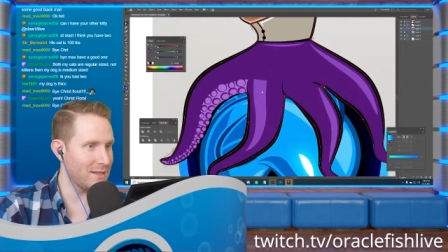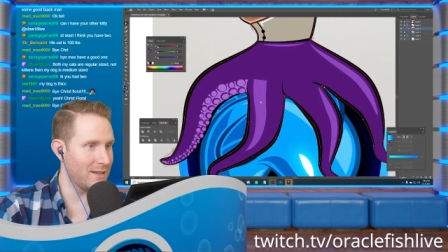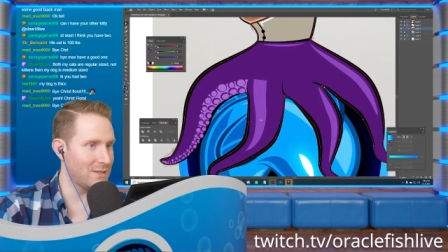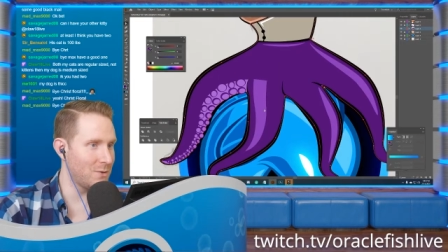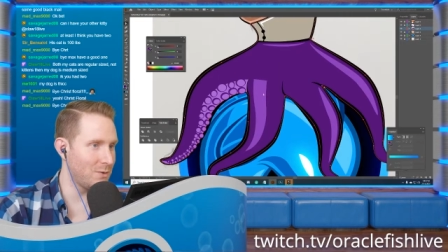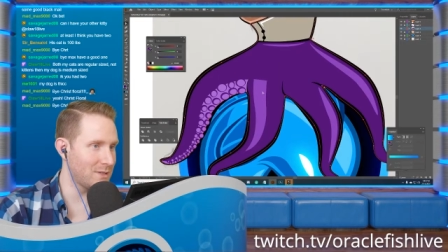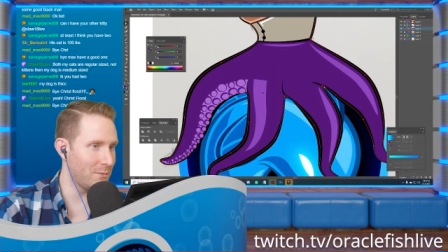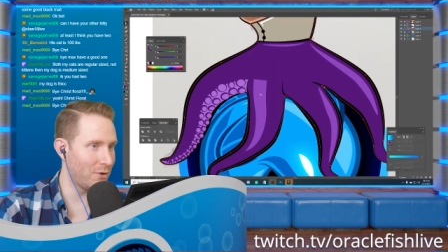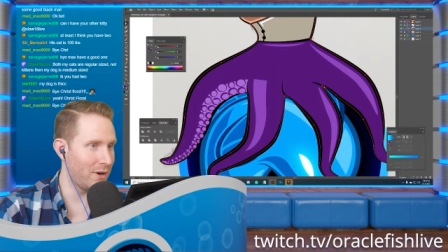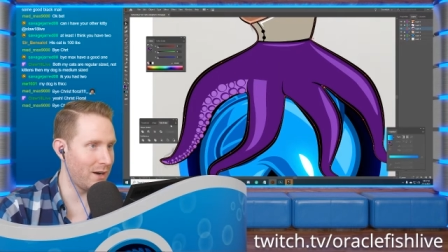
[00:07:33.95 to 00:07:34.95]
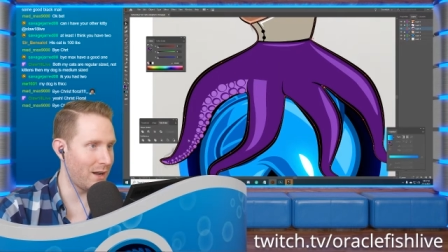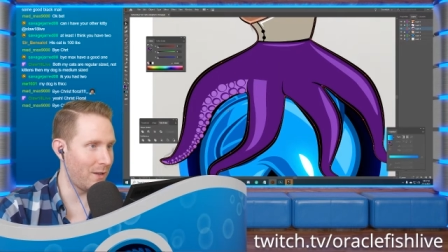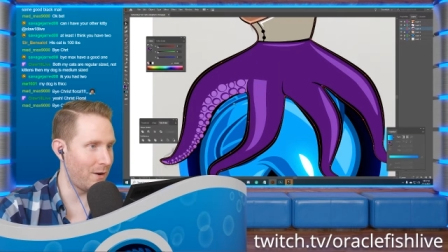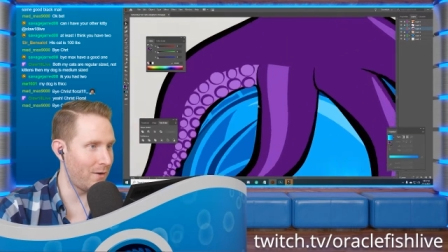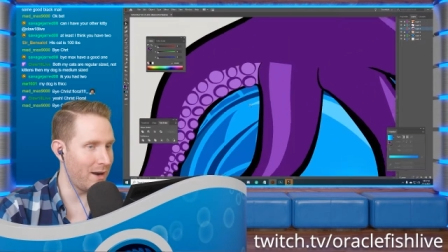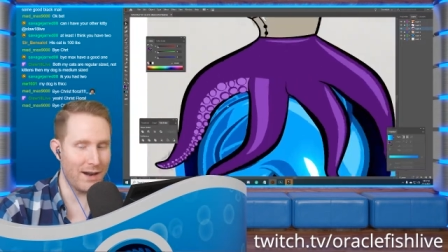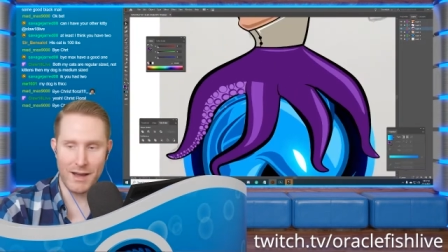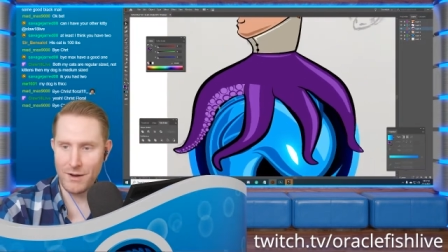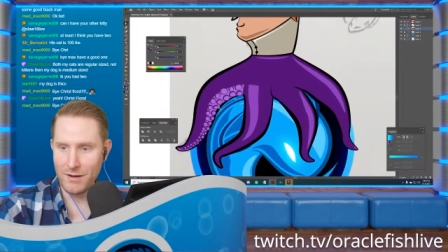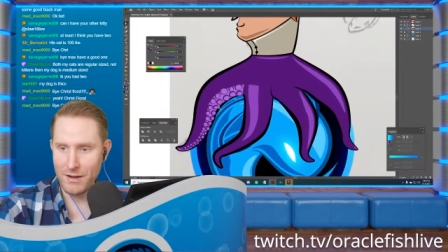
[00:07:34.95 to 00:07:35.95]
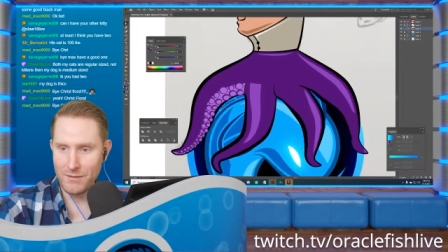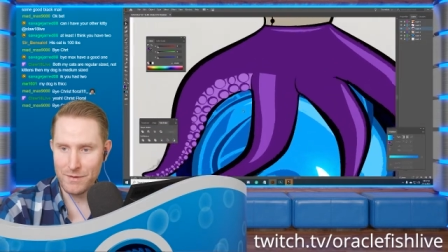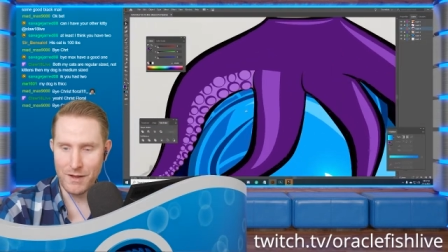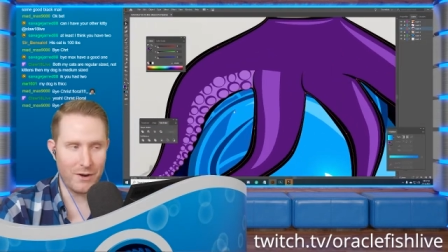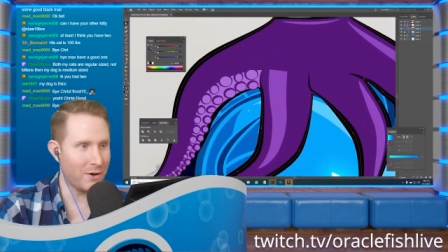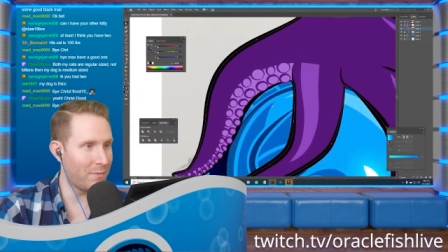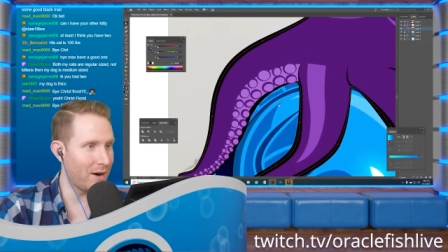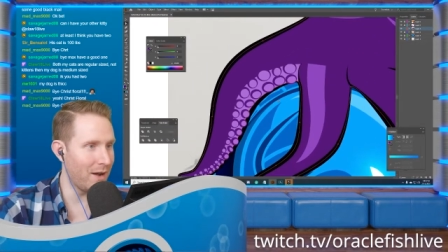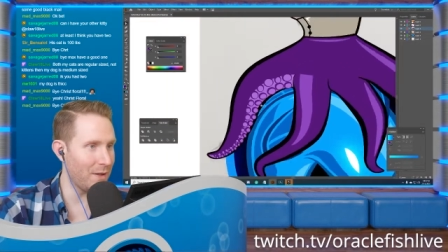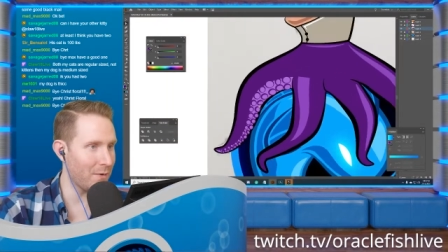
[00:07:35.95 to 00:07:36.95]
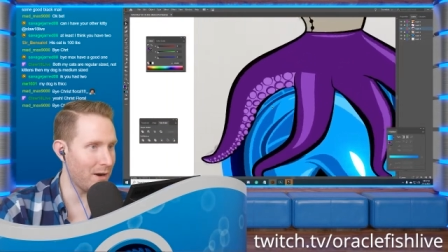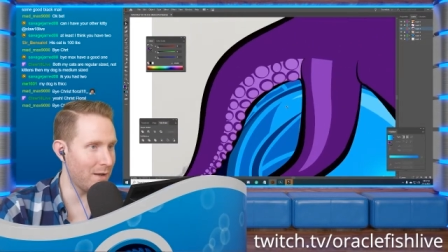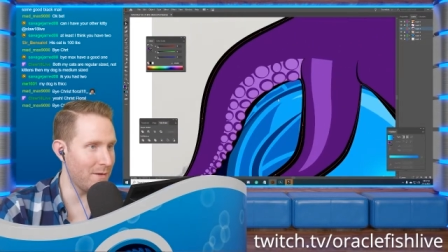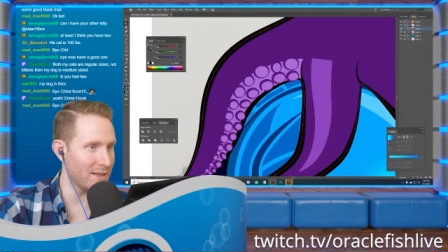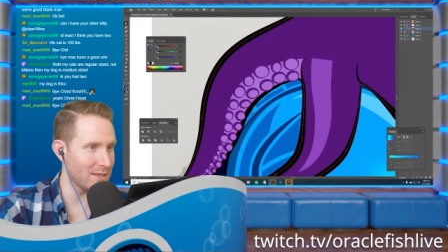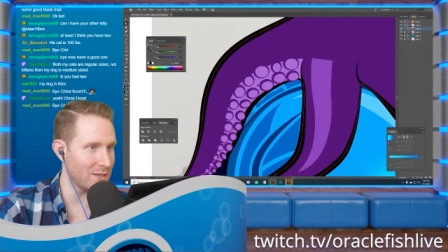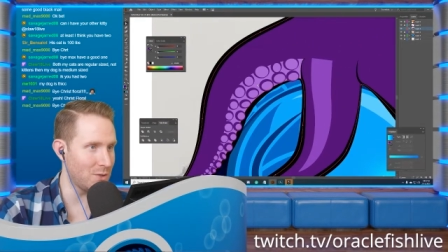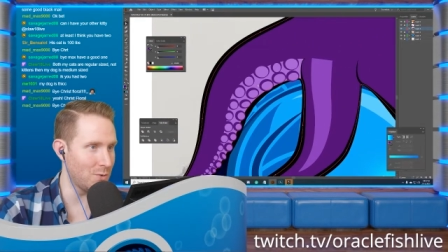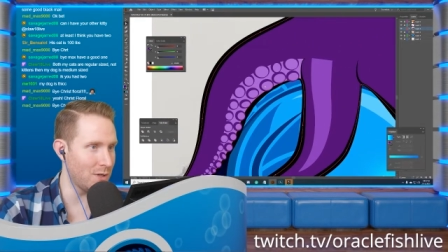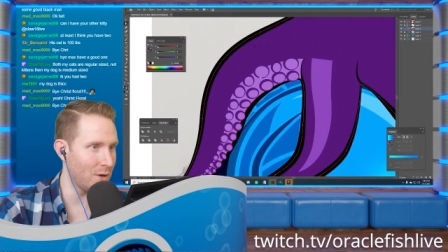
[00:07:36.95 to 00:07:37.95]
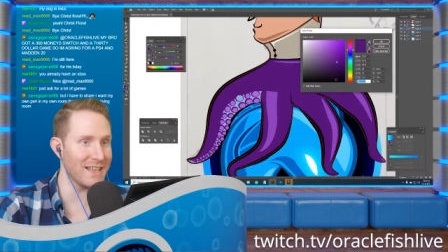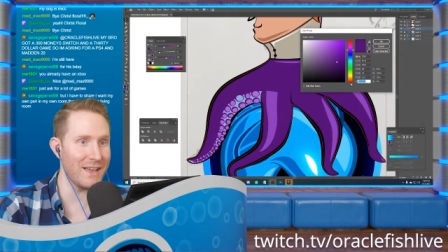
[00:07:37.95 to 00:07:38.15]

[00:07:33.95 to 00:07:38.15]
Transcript: It's too similar in color right now for the under part. I think we're gonna make this a two-tone.